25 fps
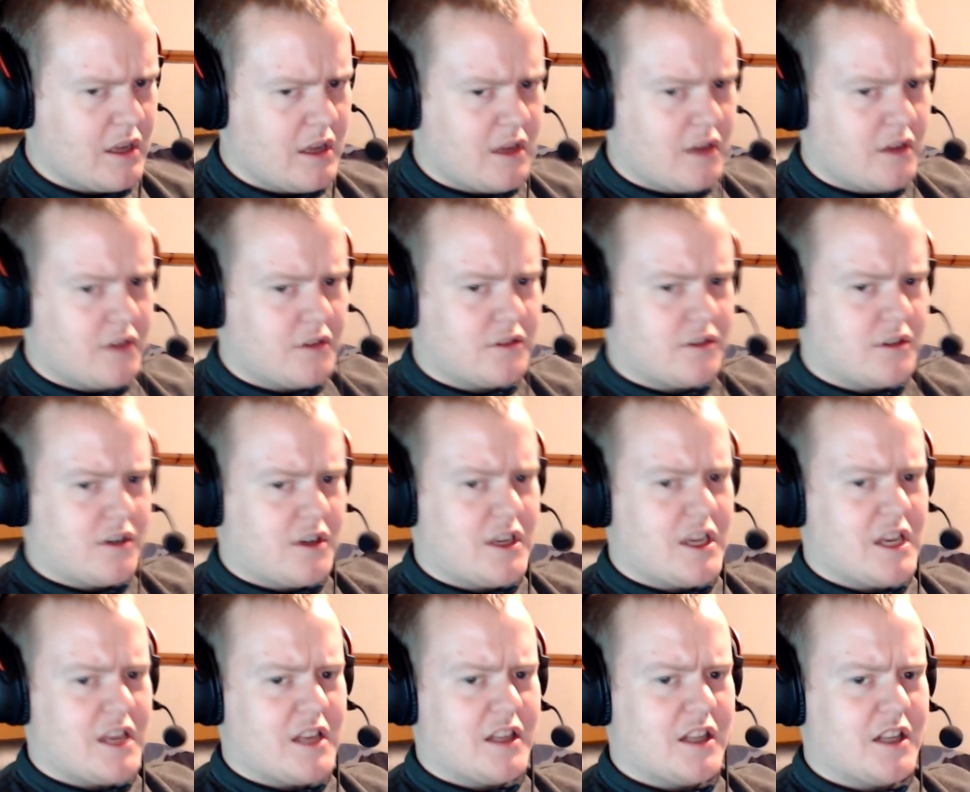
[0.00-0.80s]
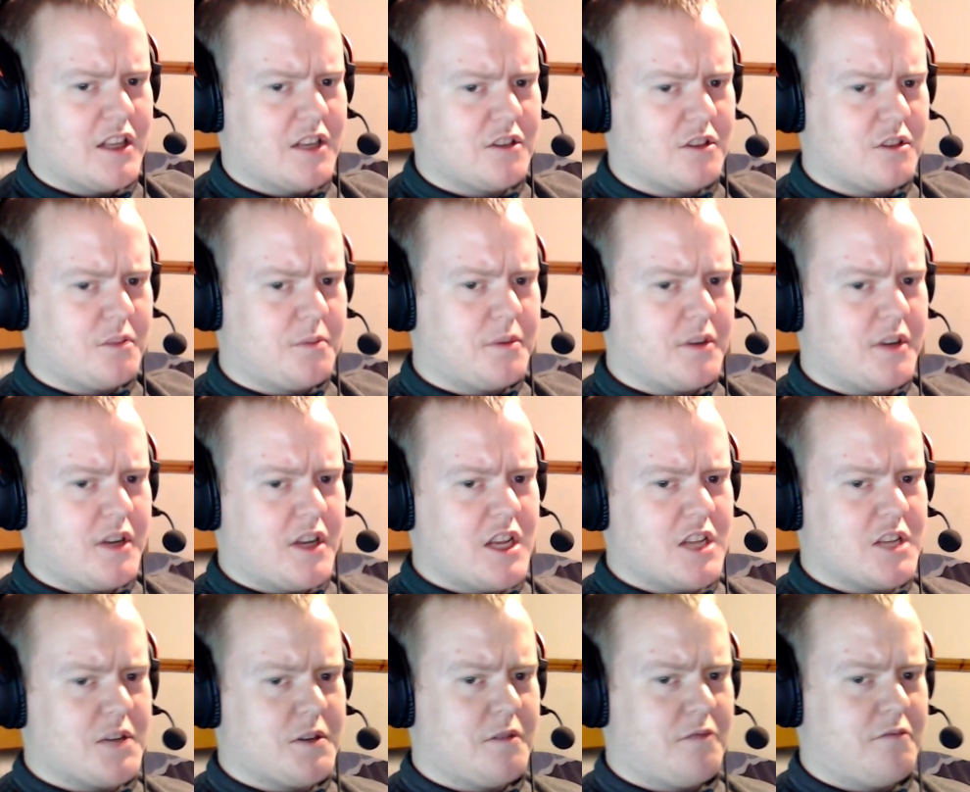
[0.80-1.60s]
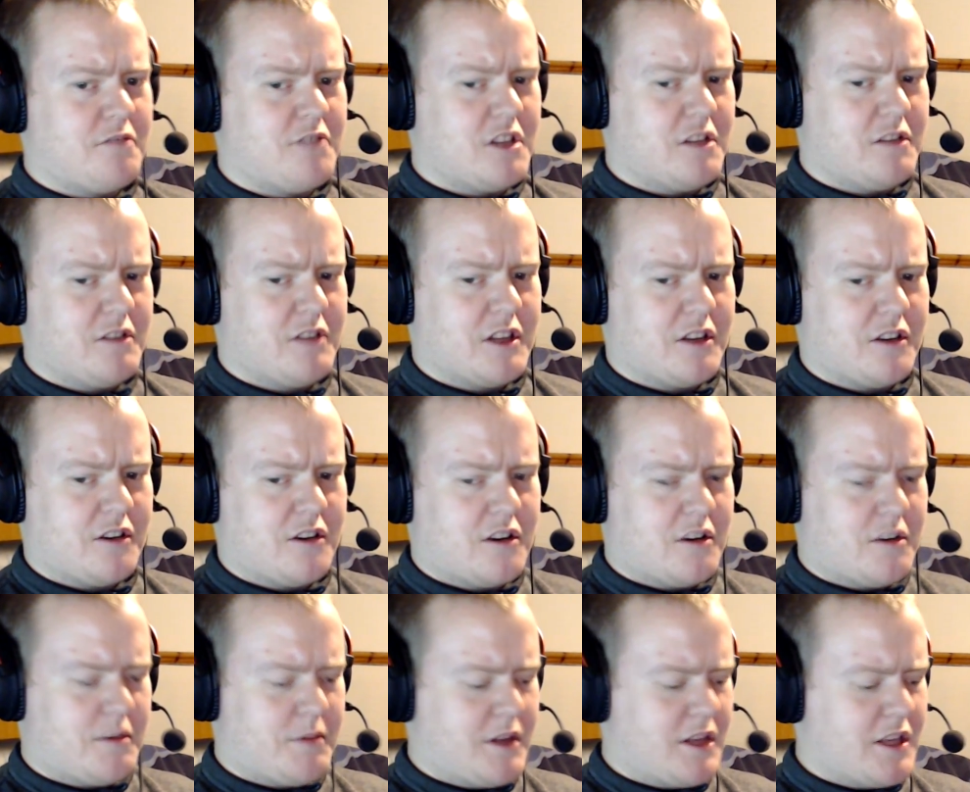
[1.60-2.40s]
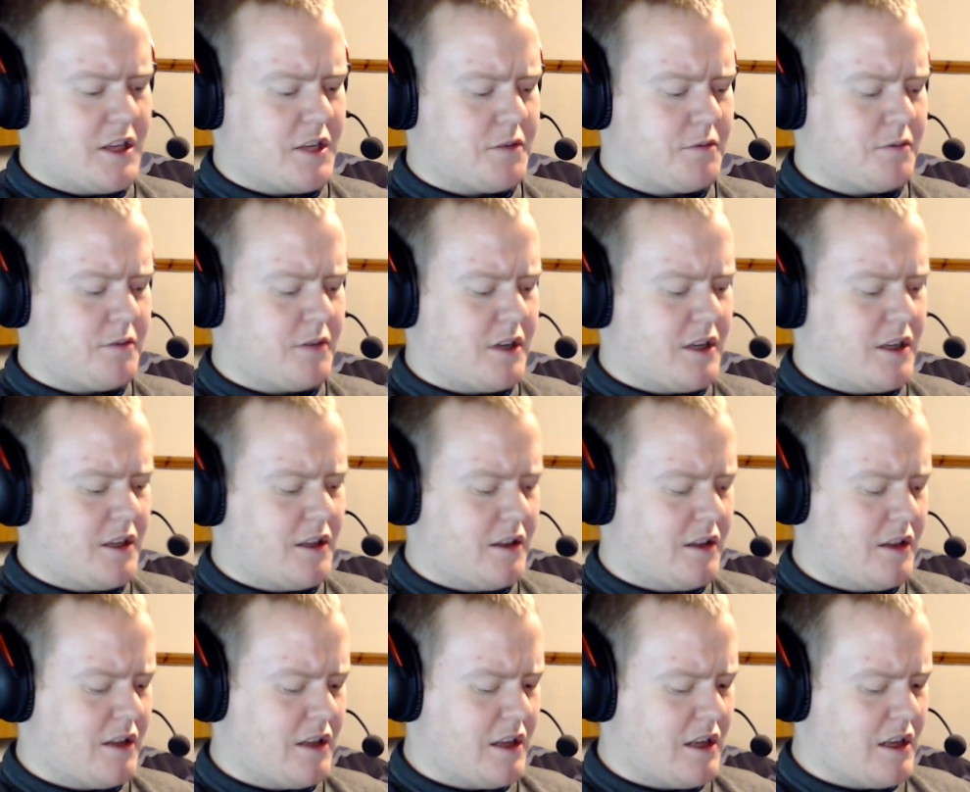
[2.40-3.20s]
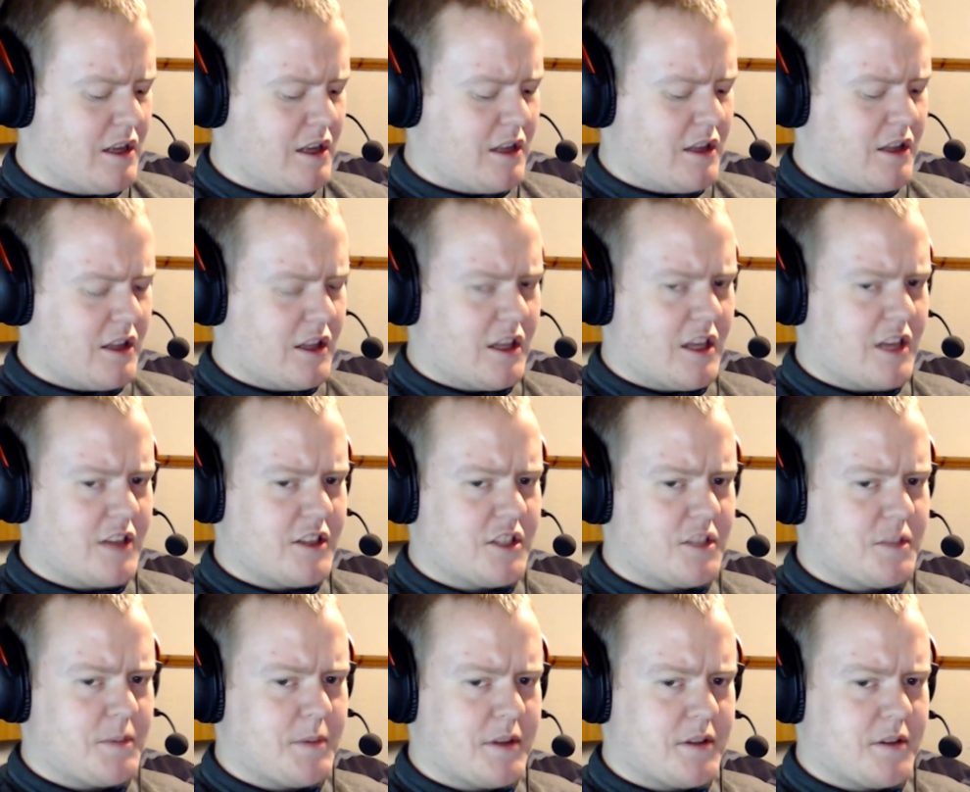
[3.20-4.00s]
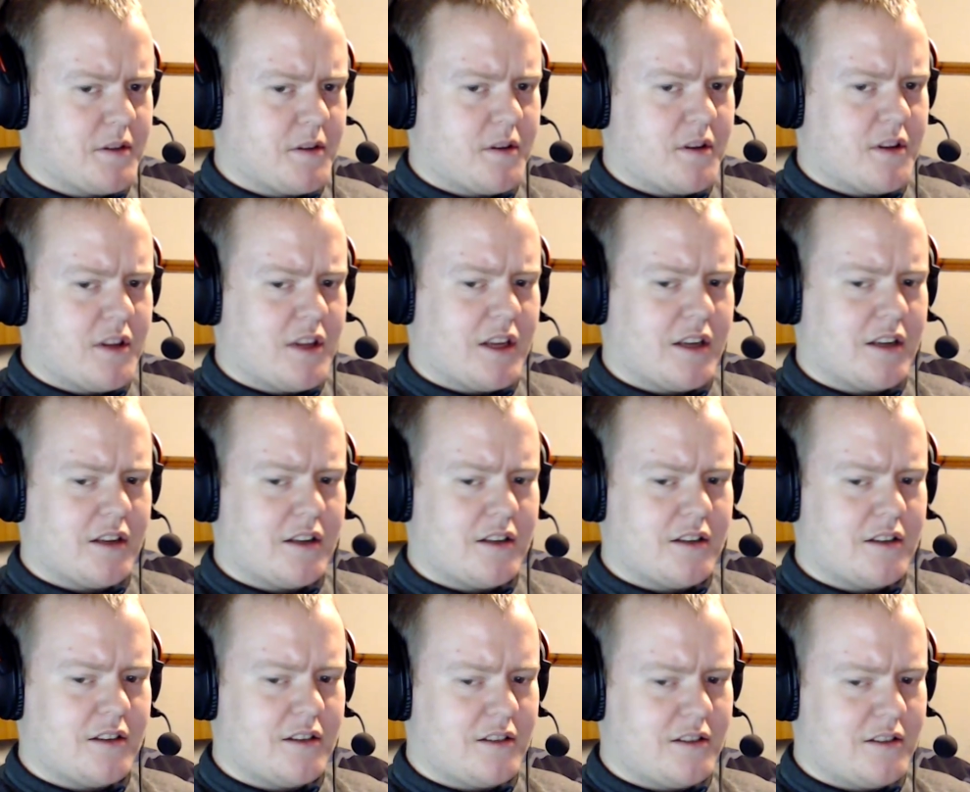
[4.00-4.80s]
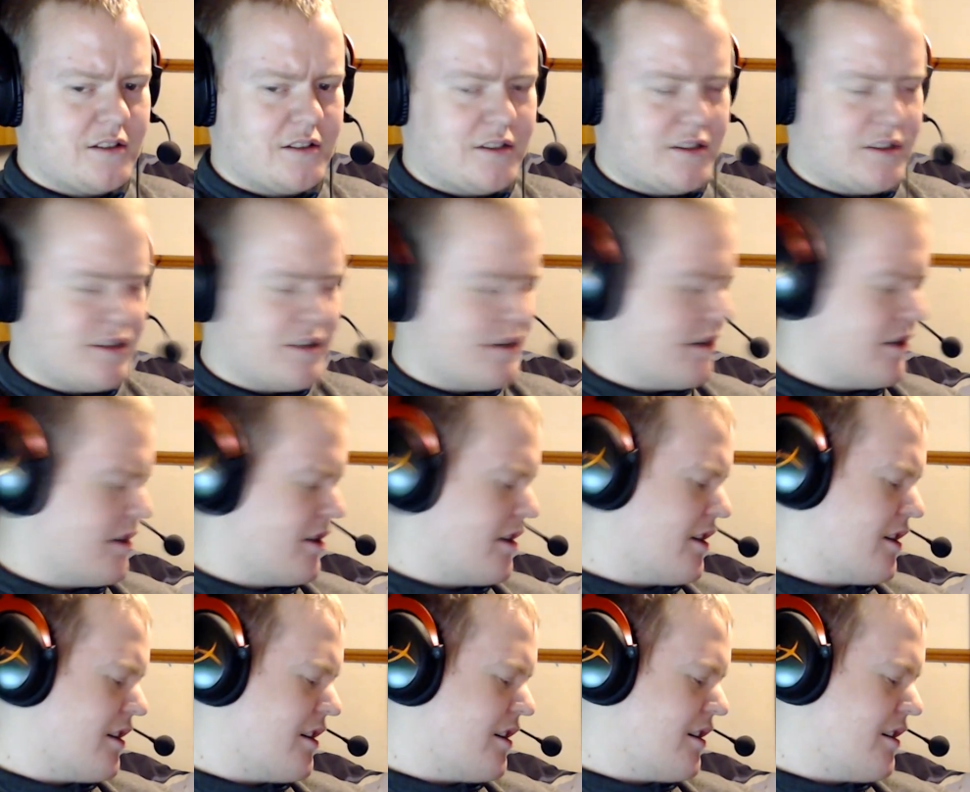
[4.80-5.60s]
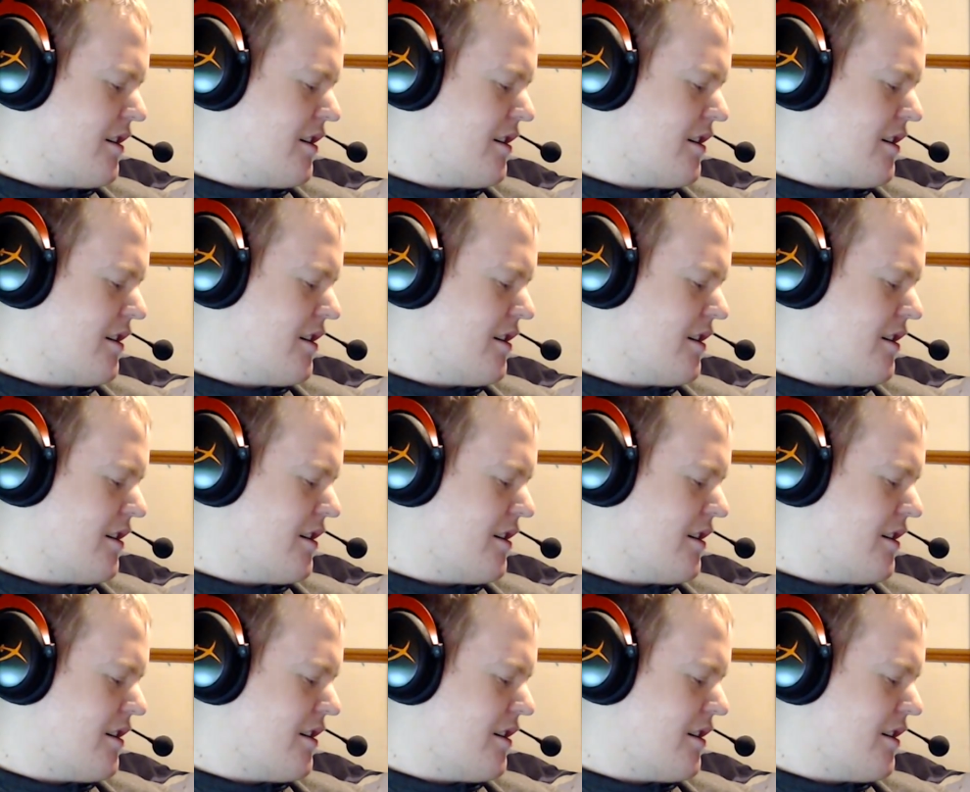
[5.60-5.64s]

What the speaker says: So yeah, the last couple of days have been really good. I mean, this were the last expected thing. So